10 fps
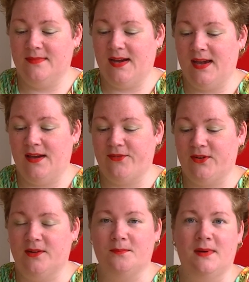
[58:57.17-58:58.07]
I have to
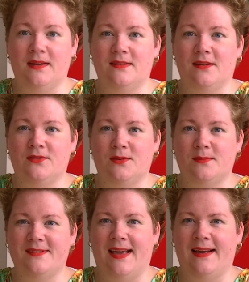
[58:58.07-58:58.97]
cut myself some
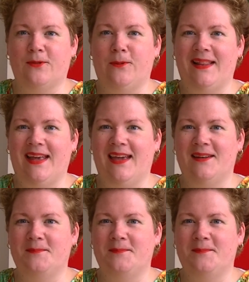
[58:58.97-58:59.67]
slack with that.